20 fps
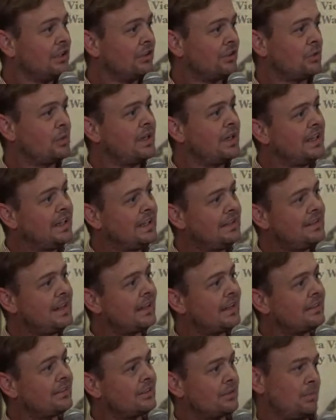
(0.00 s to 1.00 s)
So we need
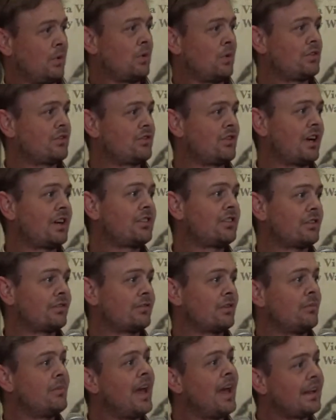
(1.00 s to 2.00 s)
that support
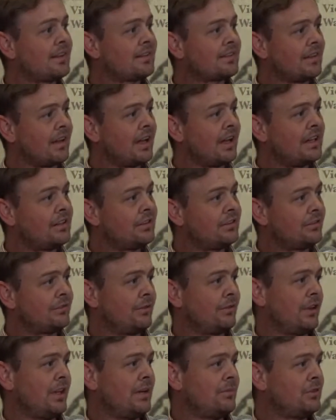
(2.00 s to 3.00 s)
structure from that side
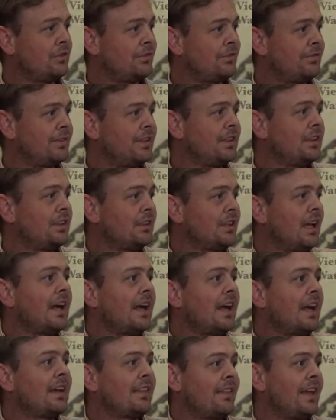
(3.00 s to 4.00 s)
for them to feel
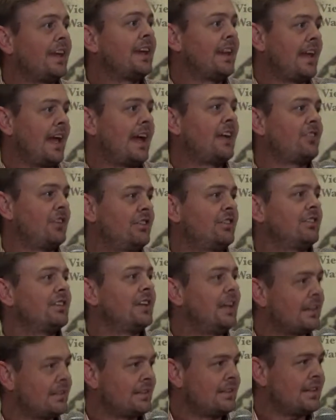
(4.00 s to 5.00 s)
like they can actually just
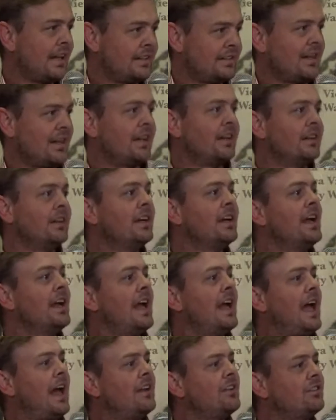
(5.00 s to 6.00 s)
get the day done.
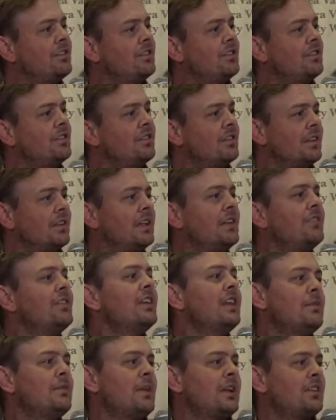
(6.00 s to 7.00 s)
And it's just
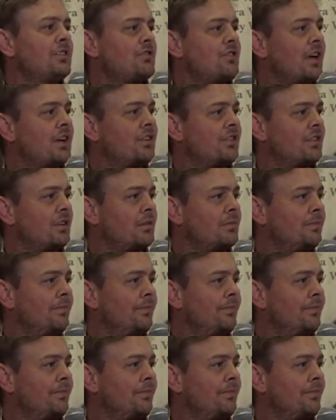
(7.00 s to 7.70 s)
giving them that structure.